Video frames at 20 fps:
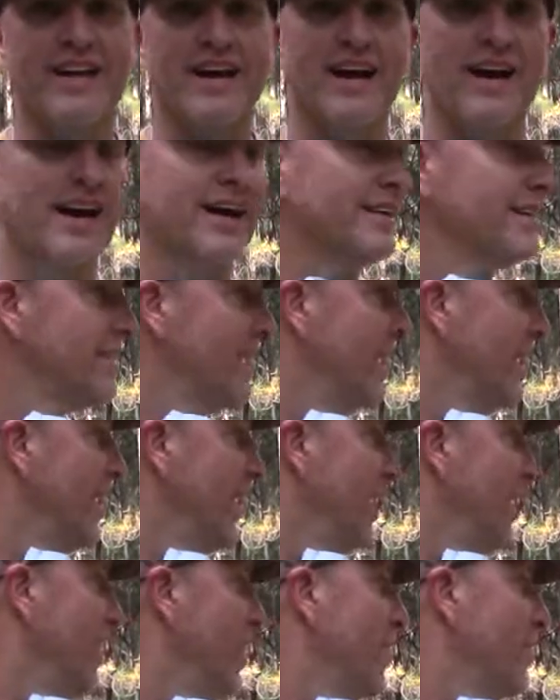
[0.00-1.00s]
Uh,
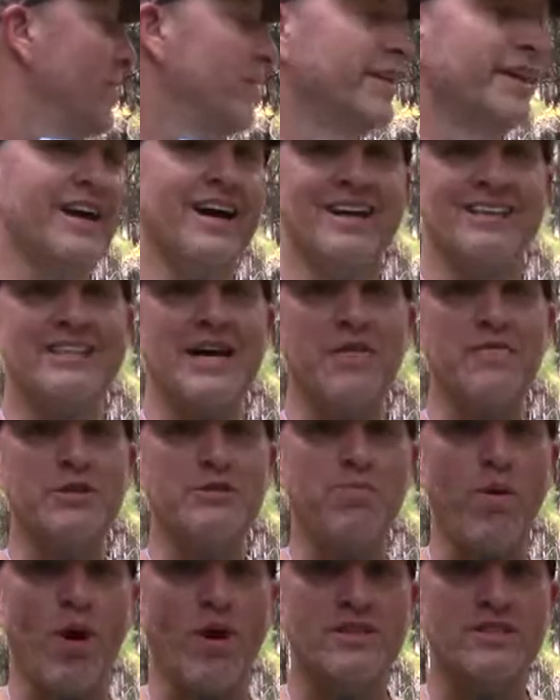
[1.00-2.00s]
the uh,
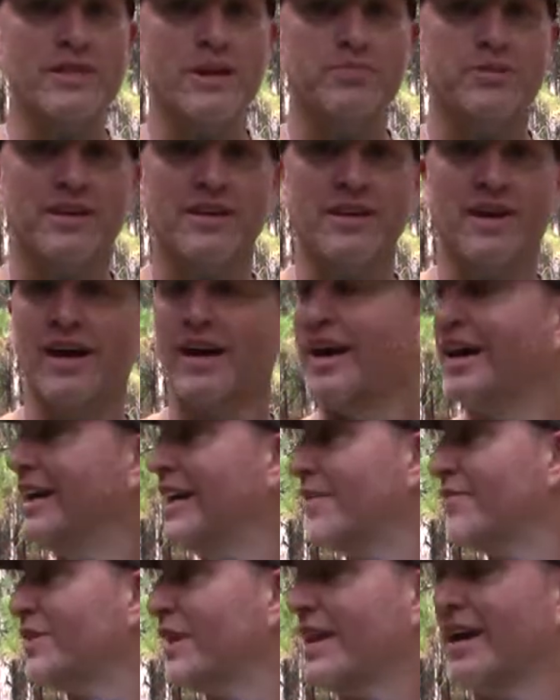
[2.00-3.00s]
toughest part's up to, uh,
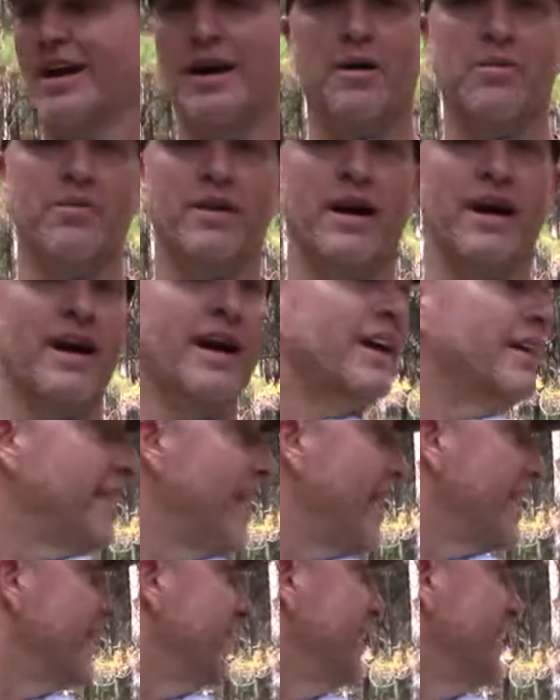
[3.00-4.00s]
left to come, uh, and
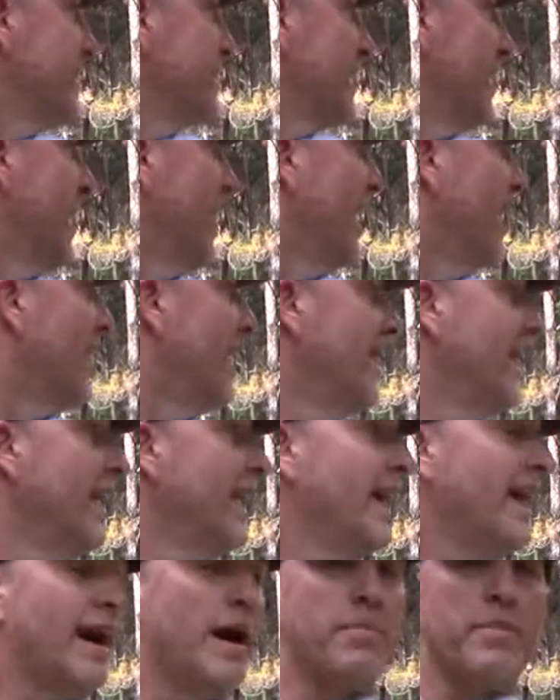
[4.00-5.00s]
that is uh,
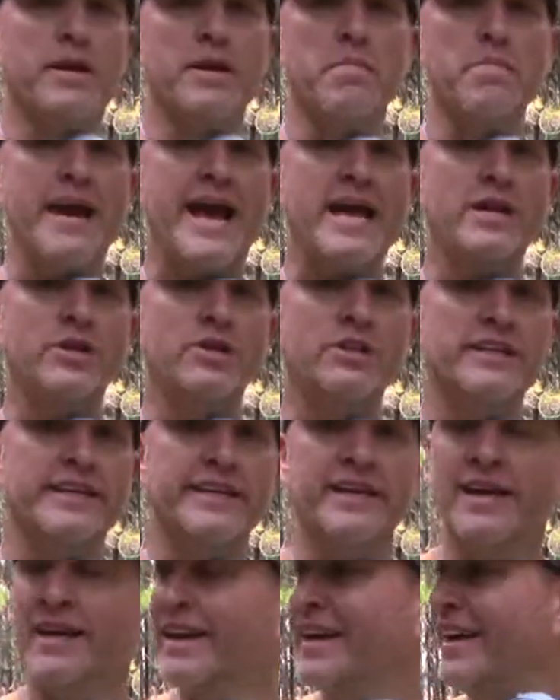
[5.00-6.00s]
I'm gonna
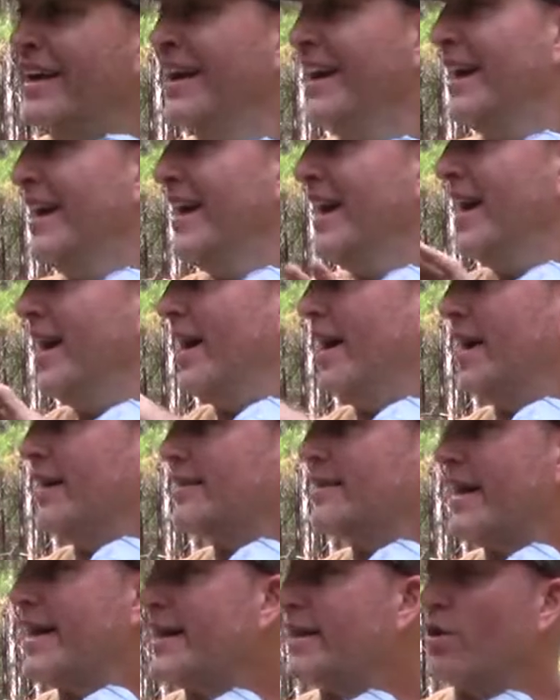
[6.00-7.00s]
manually uh,
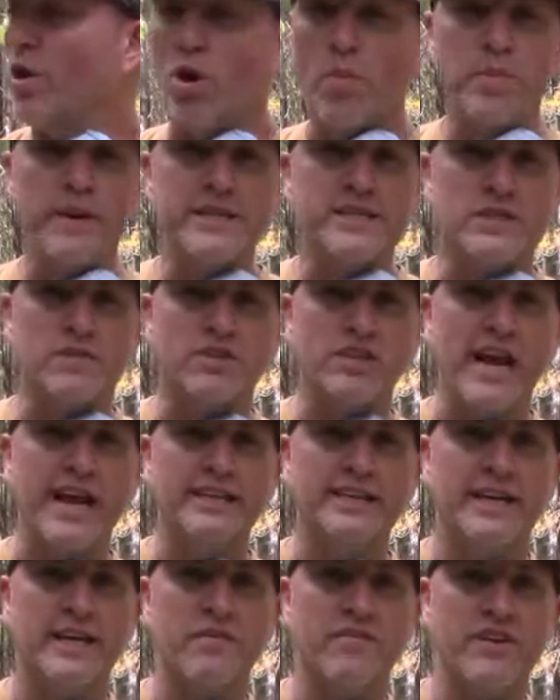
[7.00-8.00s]
take an old piece of
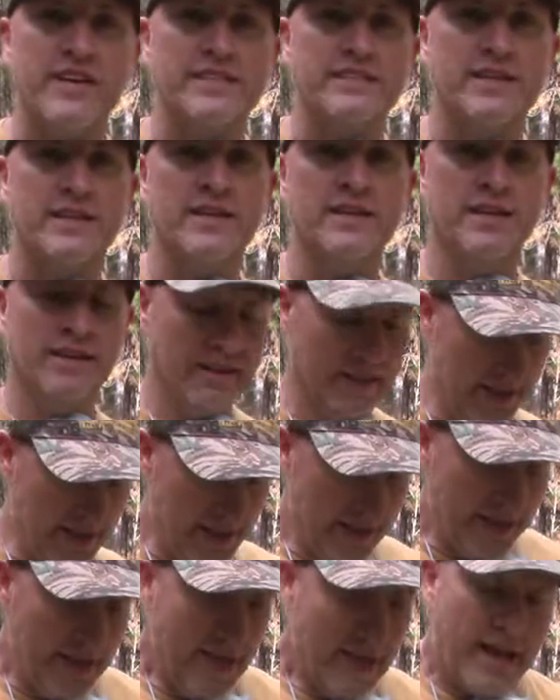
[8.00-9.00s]
chain link fencing
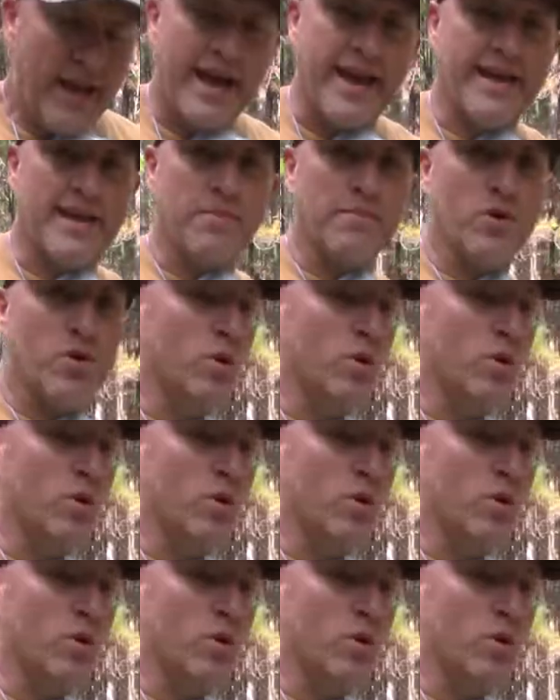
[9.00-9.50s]
and I'm